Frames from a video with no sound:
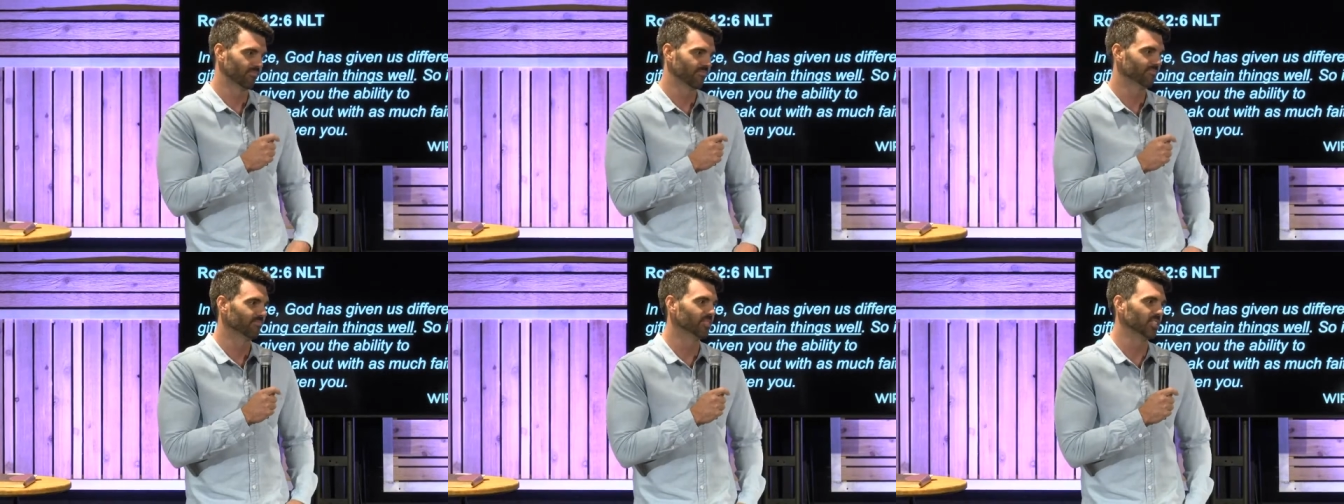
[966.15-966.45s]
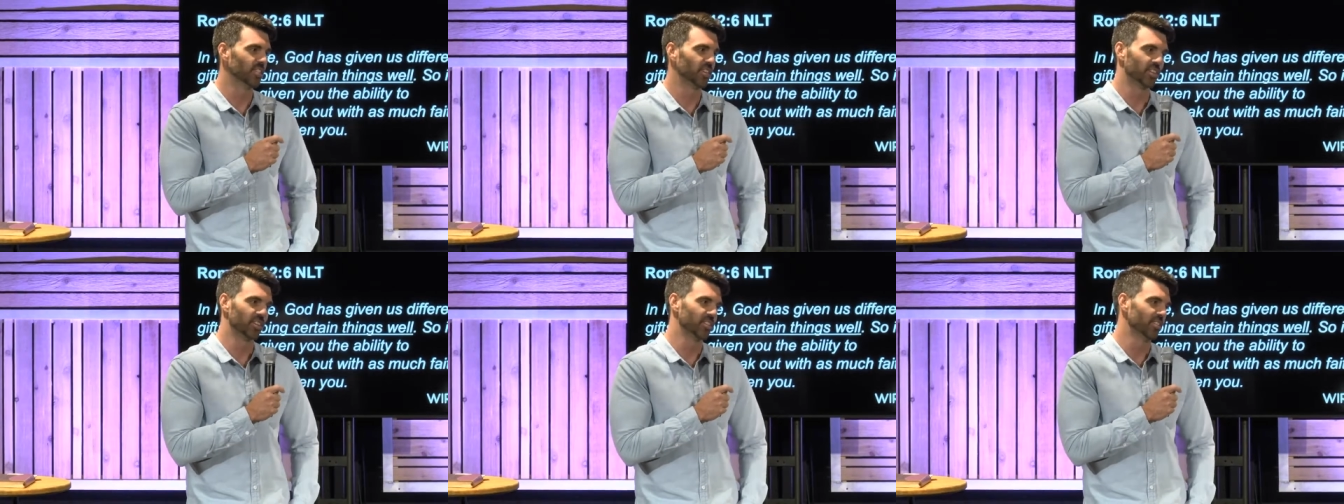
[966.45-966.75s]

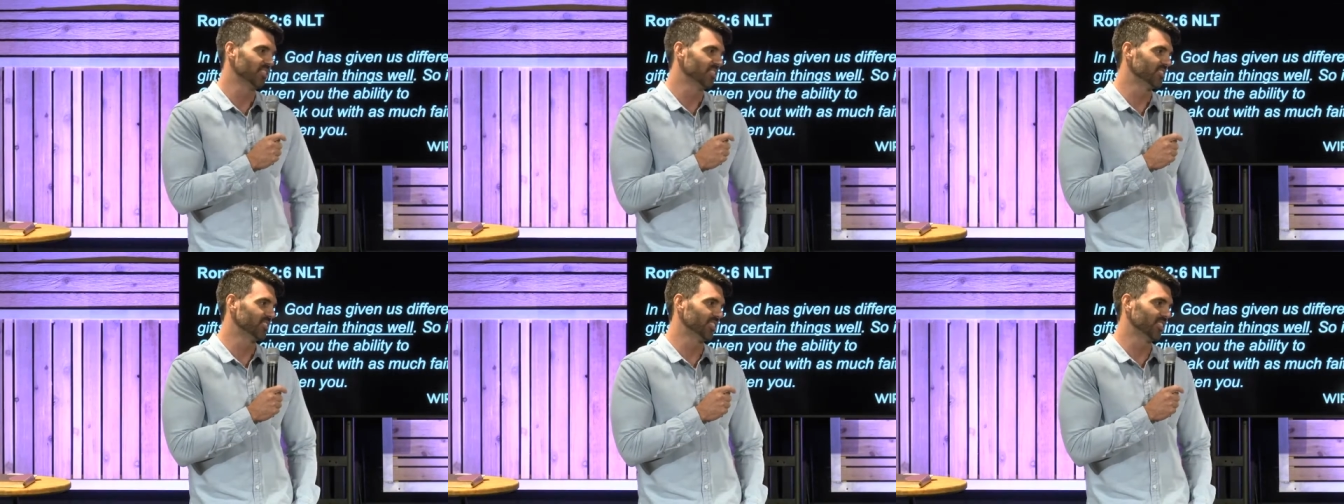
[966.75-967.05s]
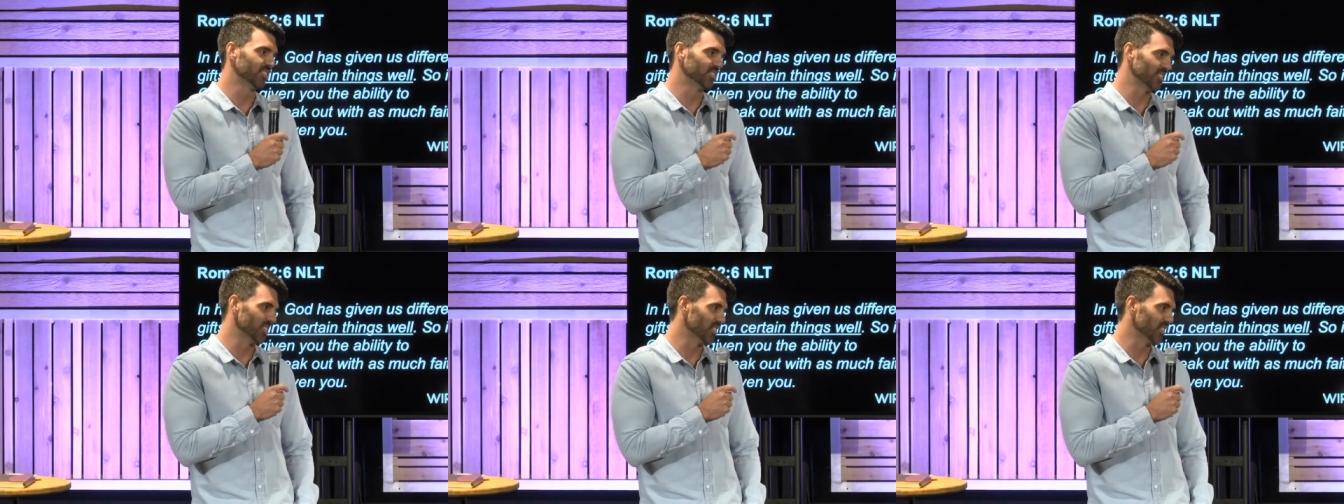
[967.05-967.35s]
You're, you're, just, you're
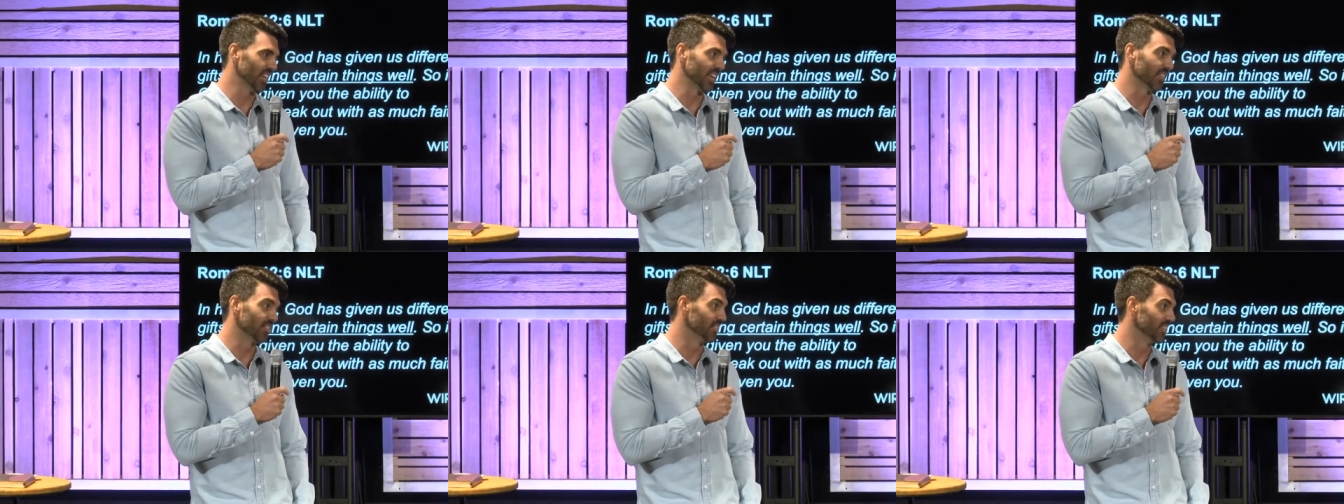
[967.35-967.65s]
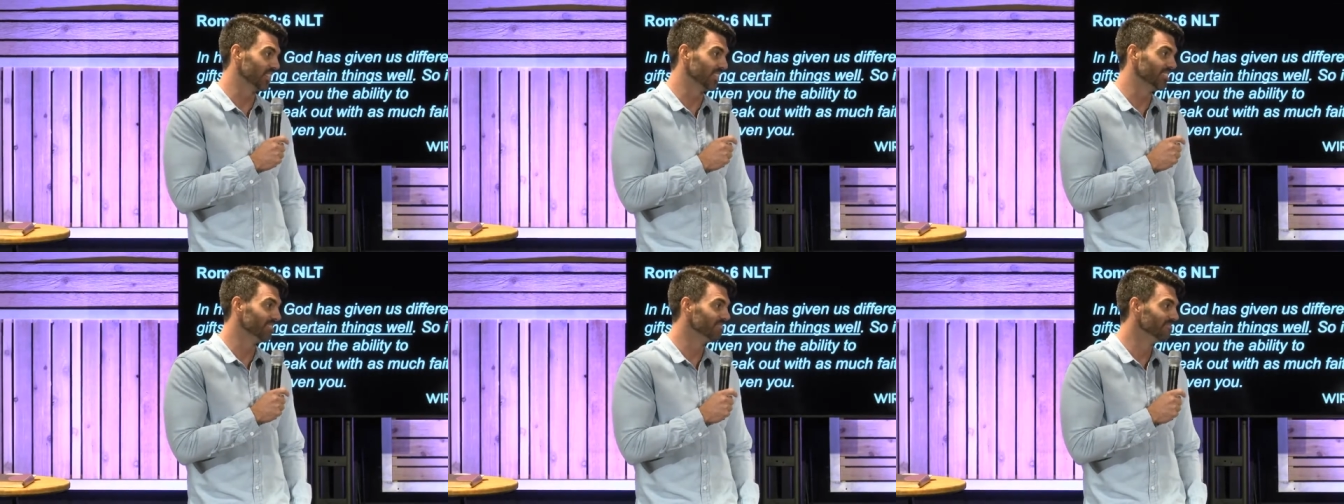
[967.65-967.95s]
so
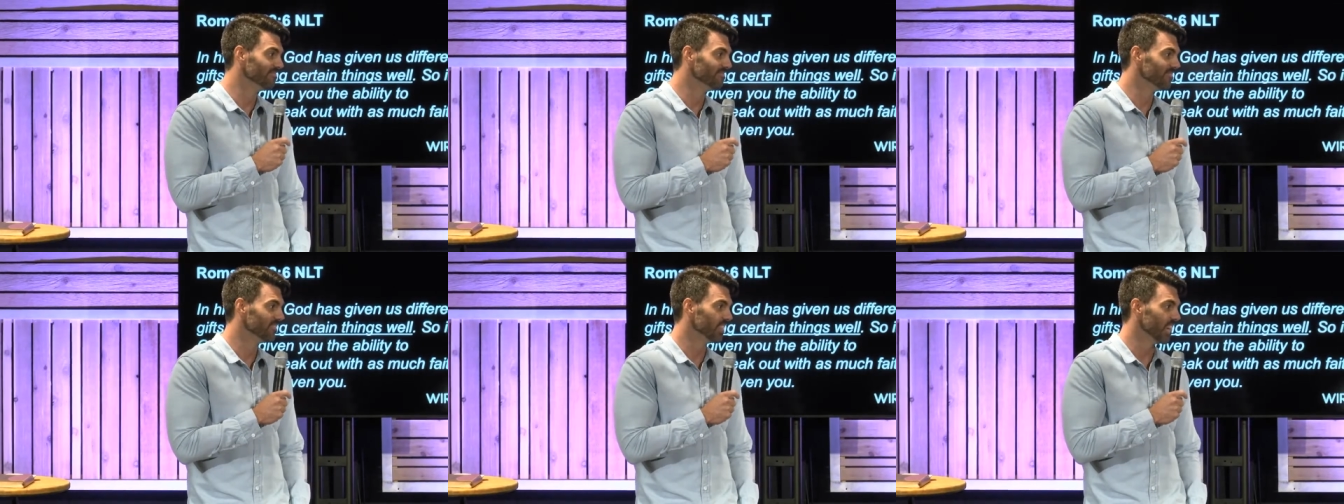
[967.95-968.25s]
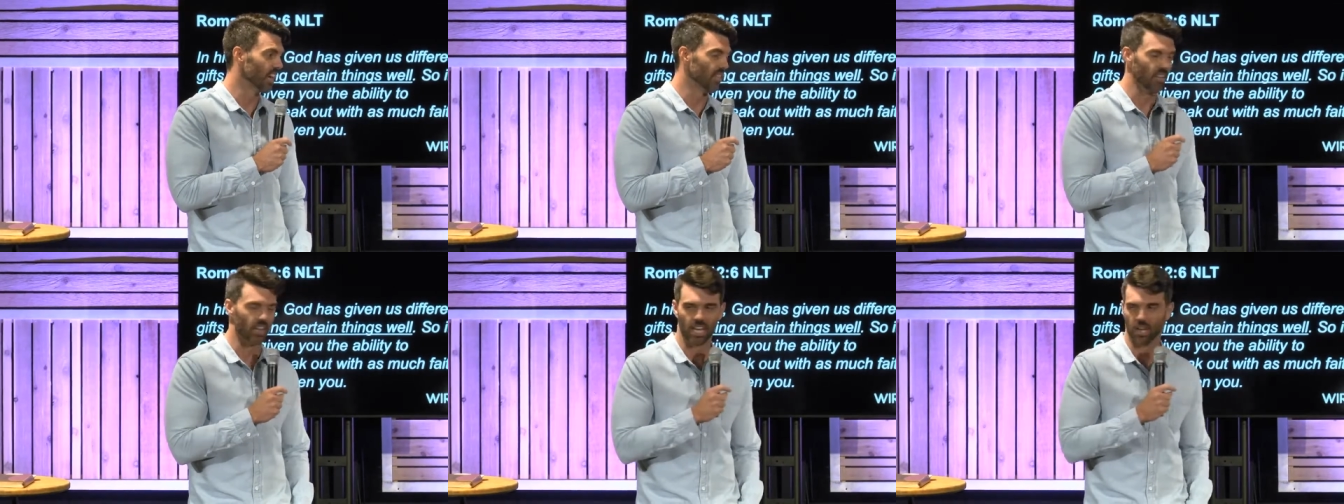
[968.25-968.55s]
gifted.
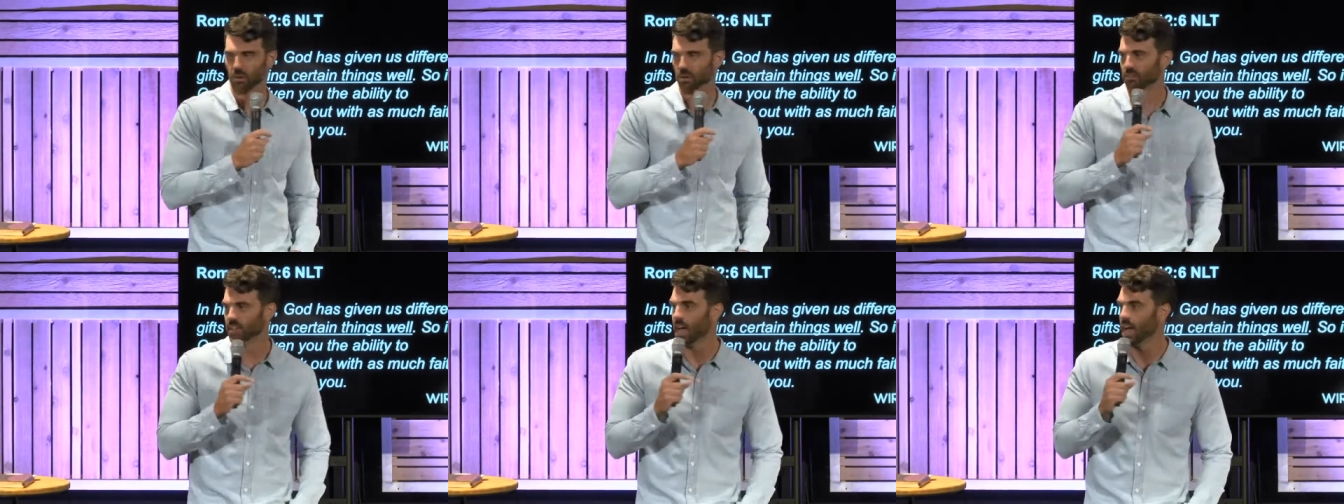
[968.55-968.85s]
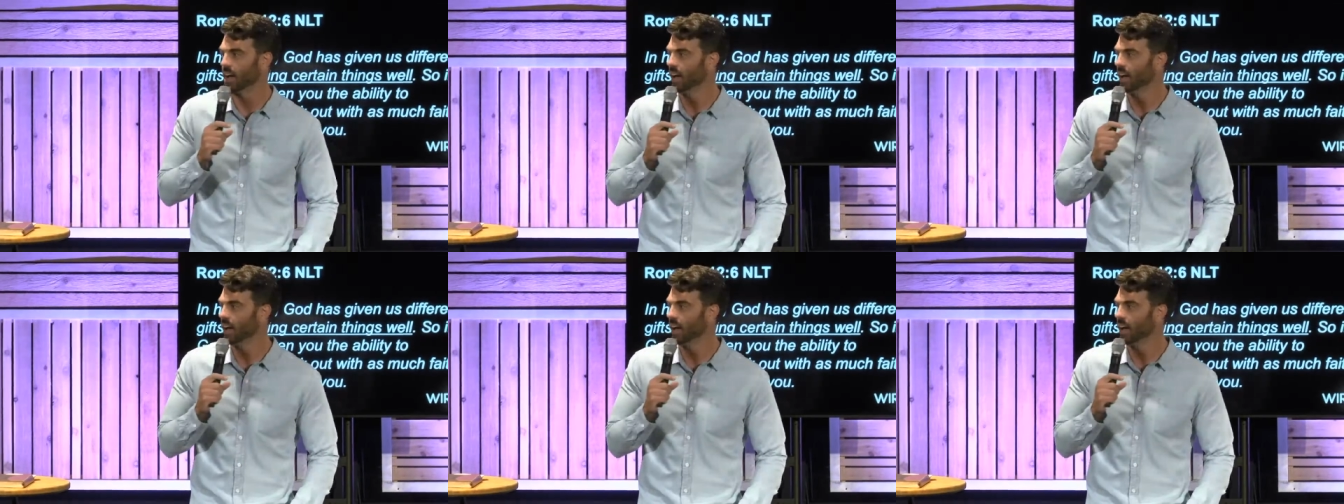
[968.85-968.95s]
And then he was out.